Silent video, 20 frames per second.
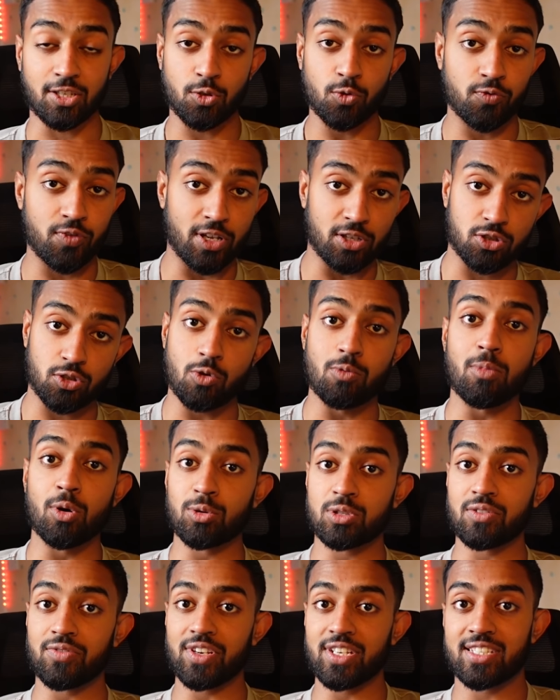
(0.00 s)
Like, you felt so
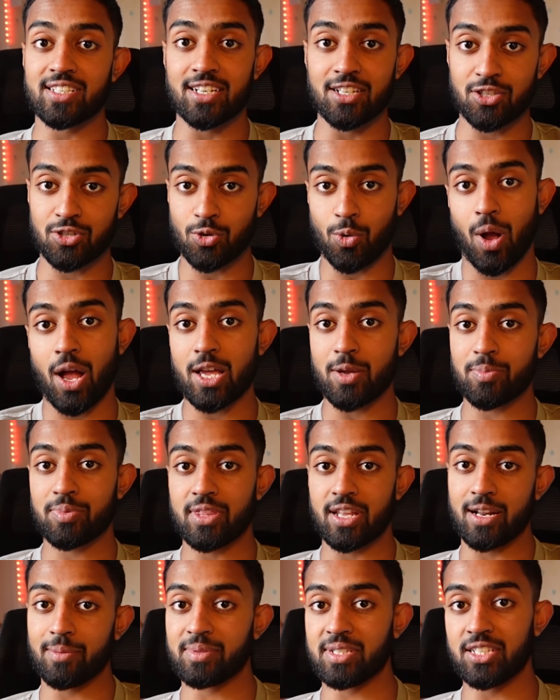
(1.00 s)
motivated and so hyped
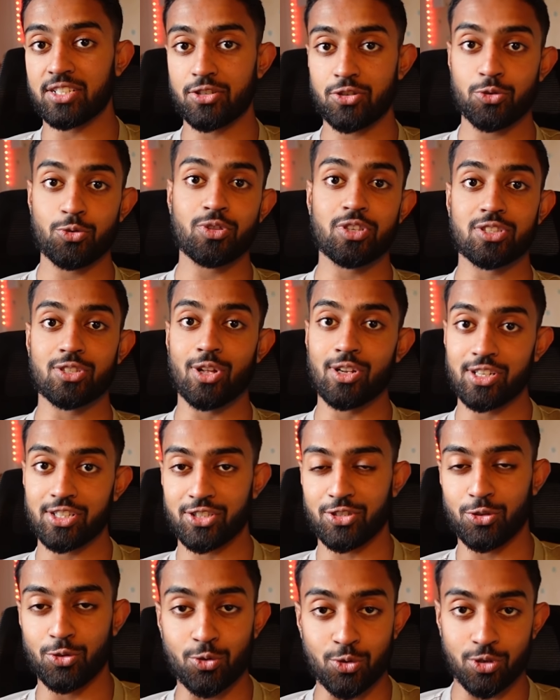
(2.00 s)
that I'm teaching you this
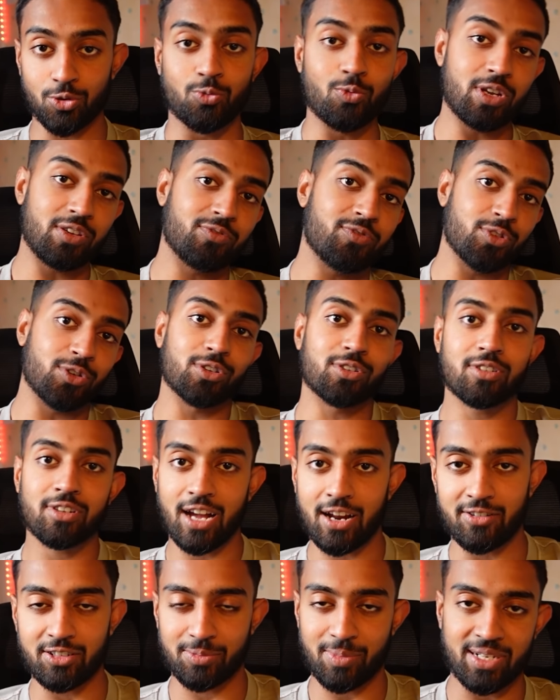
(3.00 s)
knowledge, and you couldn't wait for
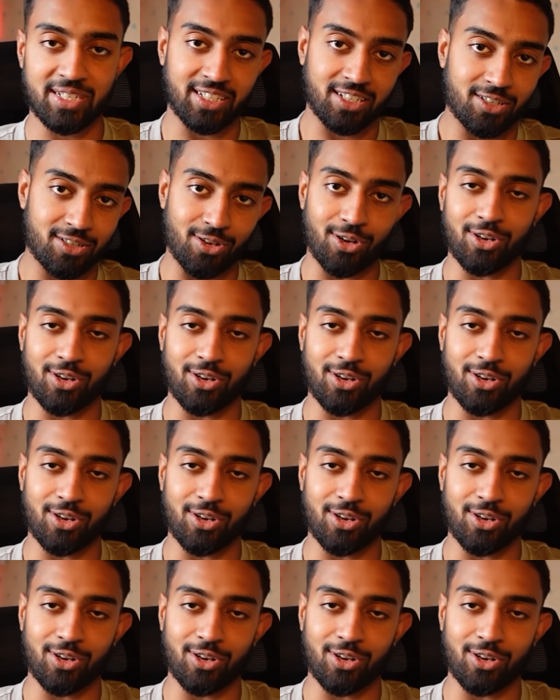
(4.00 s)
charismatic